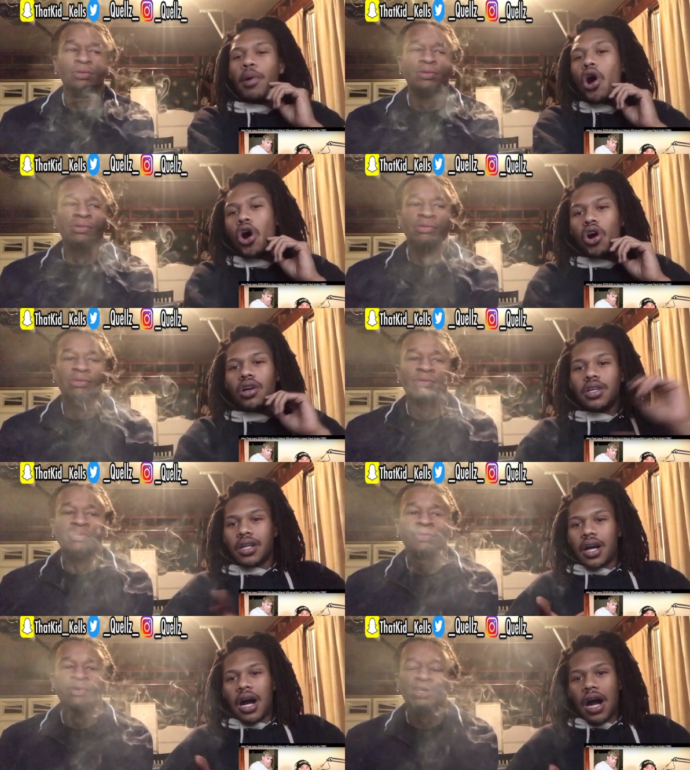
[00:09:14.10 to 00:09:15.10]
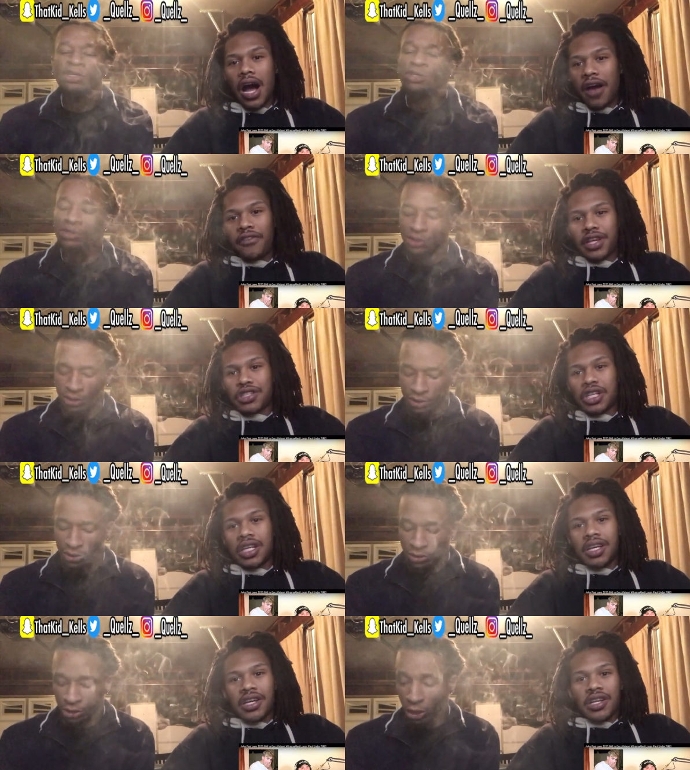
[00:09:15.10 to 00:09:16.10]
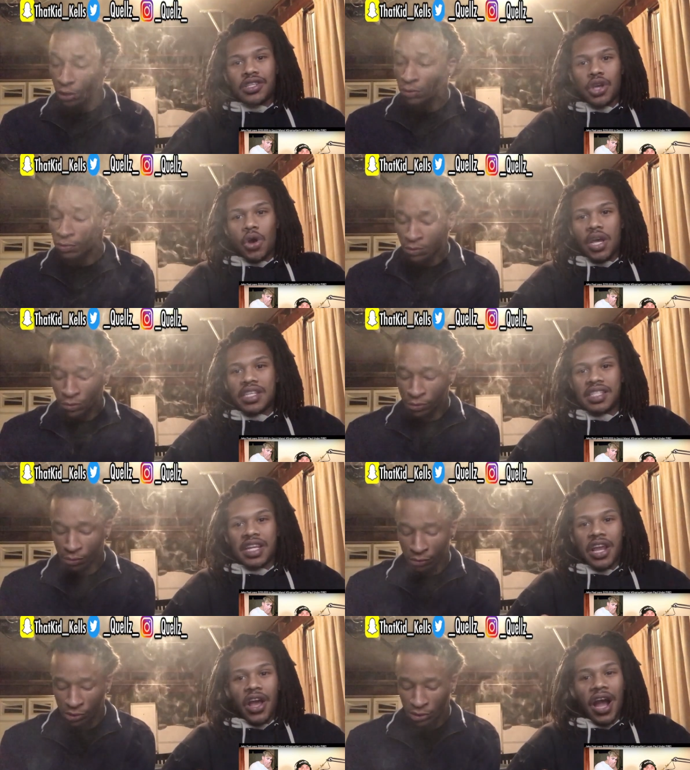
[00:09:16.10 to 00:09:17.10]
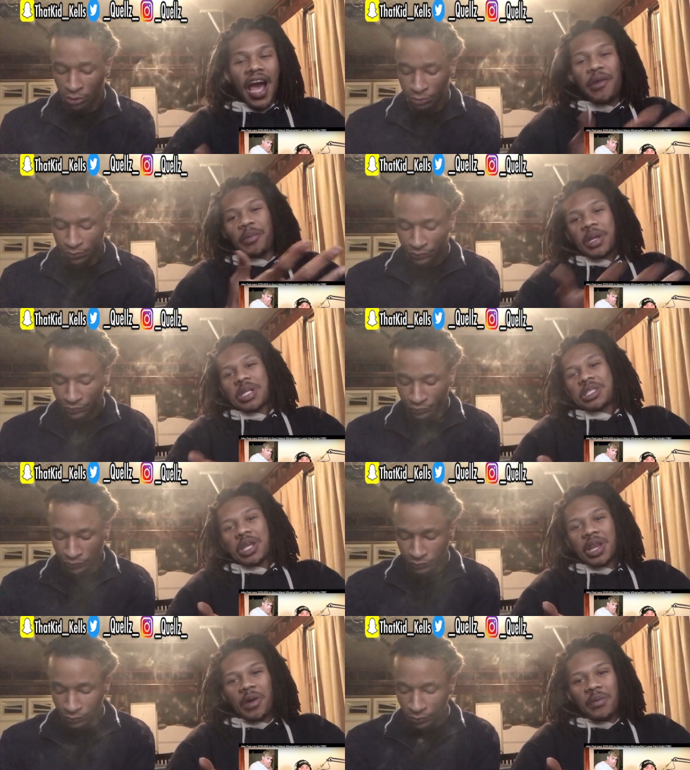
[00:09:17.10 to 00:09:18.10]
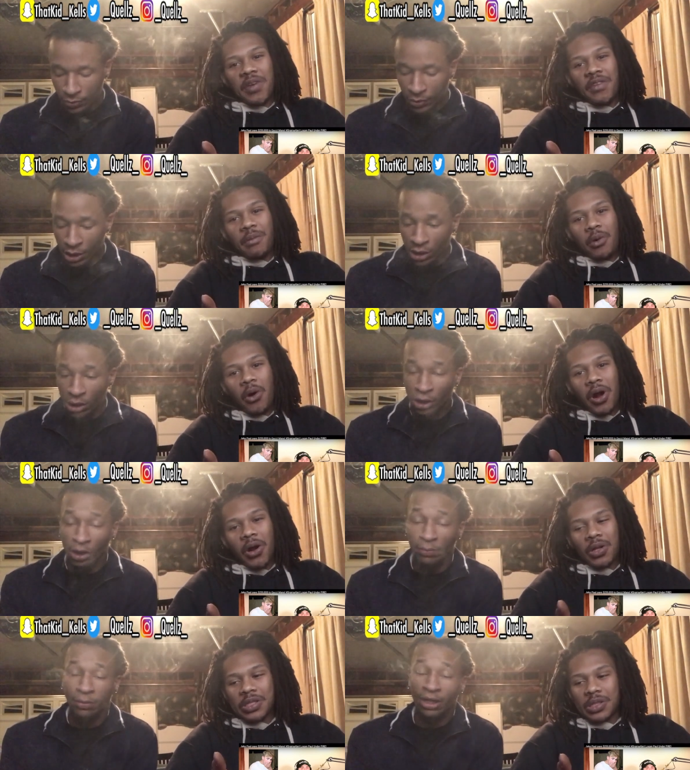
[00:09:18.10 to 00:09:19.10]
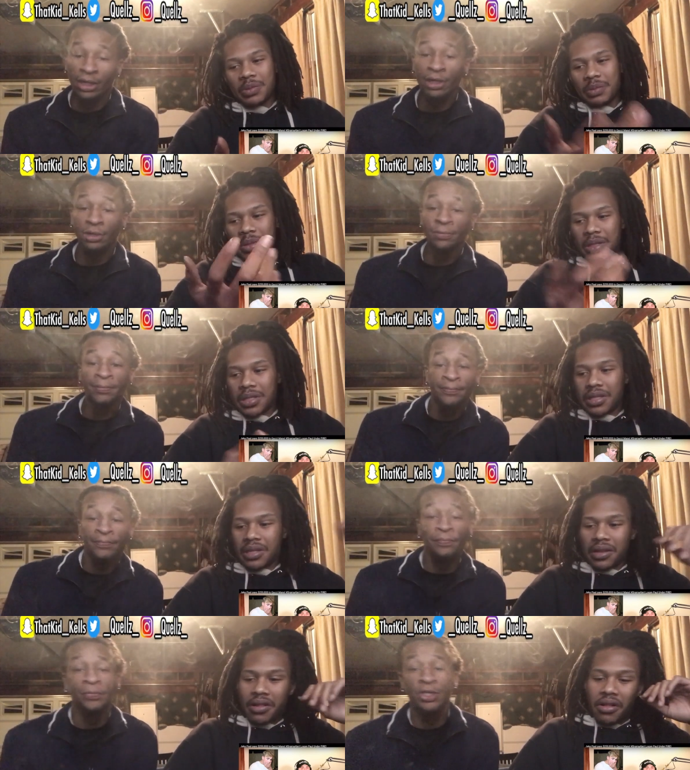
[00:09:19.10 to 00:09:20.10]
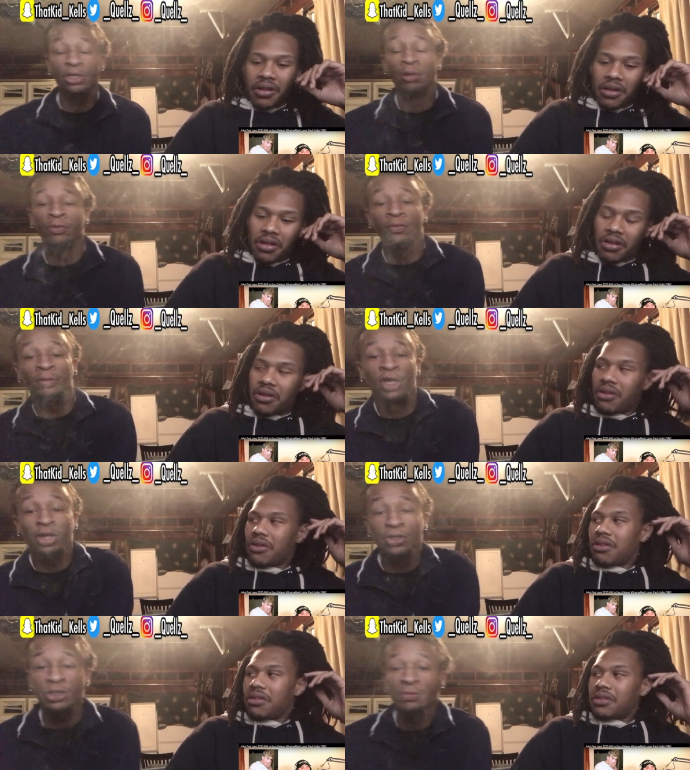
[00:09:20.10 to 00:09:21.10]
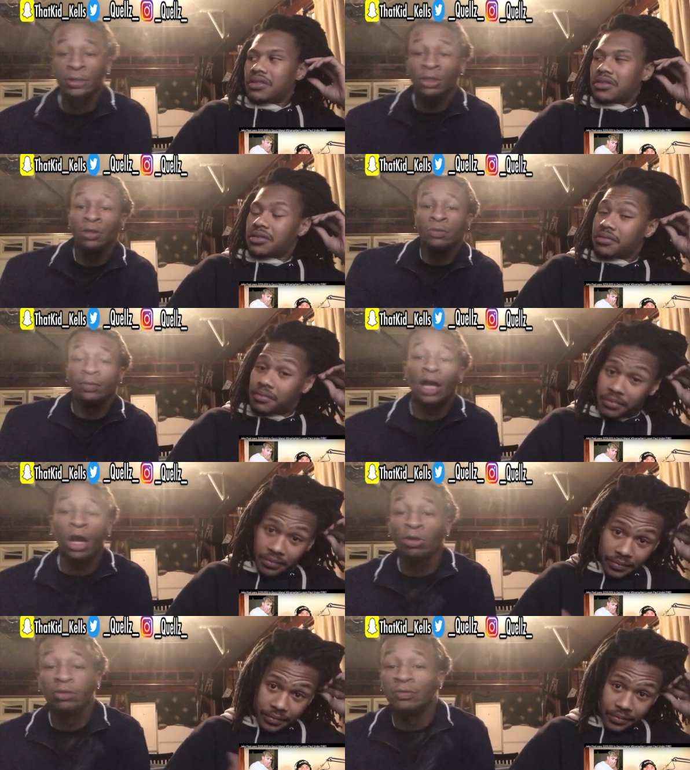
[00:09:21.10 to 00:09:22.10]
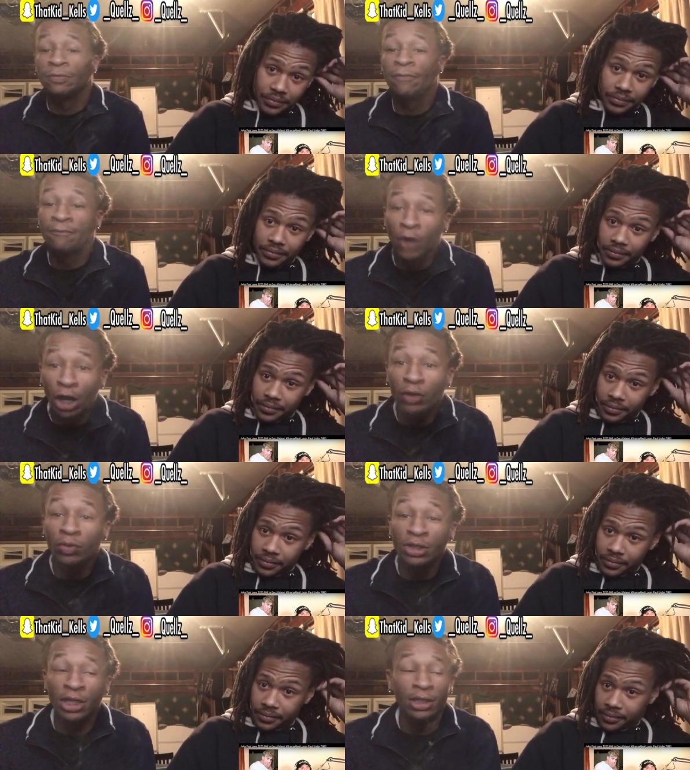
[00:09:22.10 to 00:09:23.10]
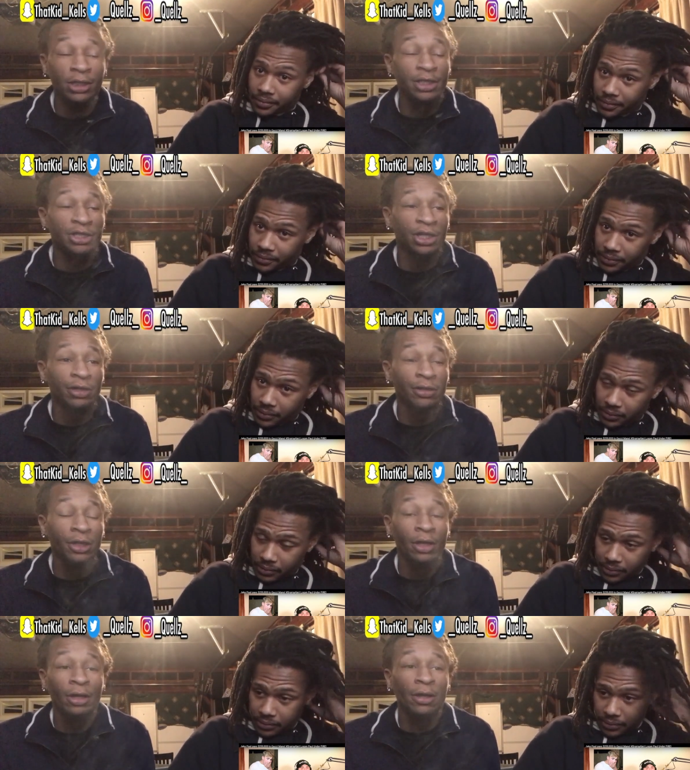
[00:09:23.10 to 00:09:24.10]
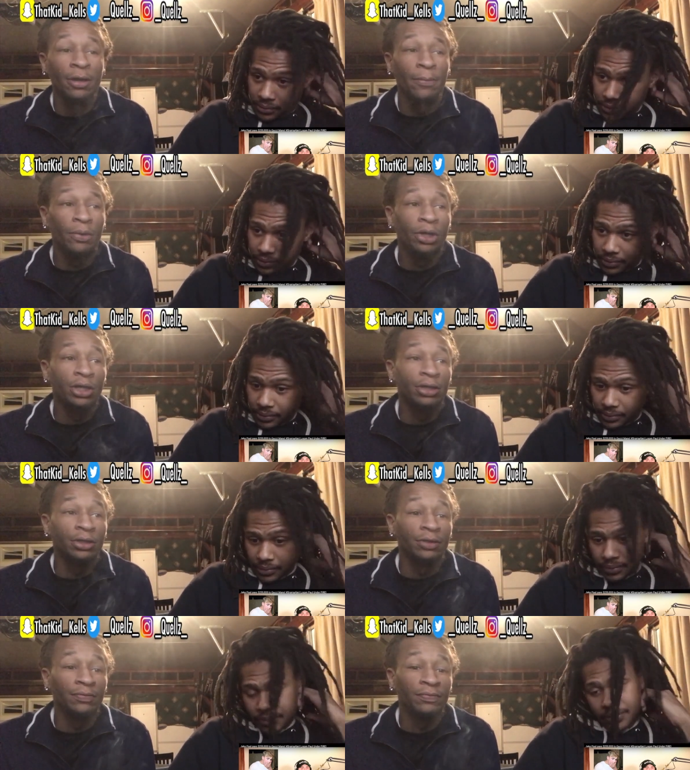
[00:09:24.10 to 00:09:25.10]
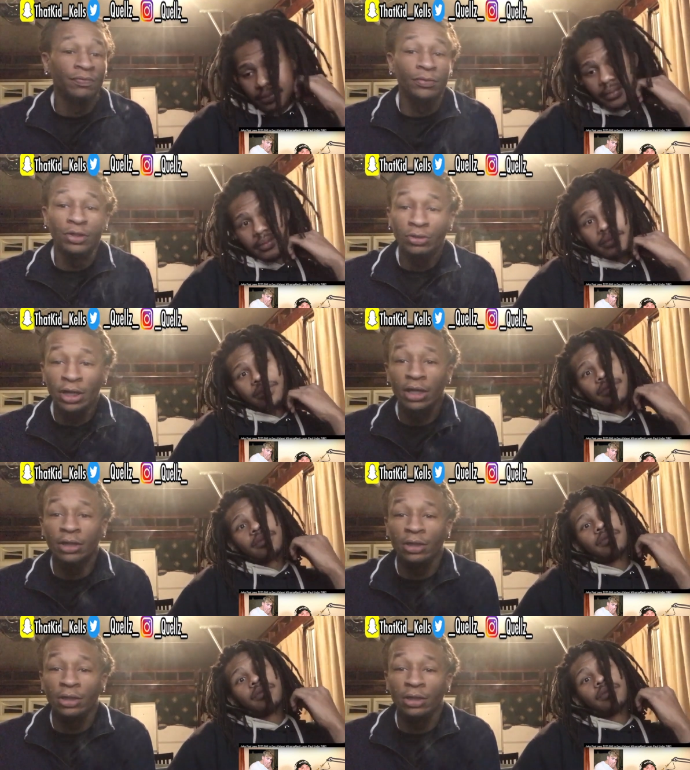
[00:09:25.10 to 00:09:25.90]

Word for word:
Speaker 1: Paul. Obviously. So so he's sitting there hyping this shit up even more on my some, nigga.
Speaker 2: It's coming from Kels himself, and I don't give a fuck what y'all niggas say, but you gay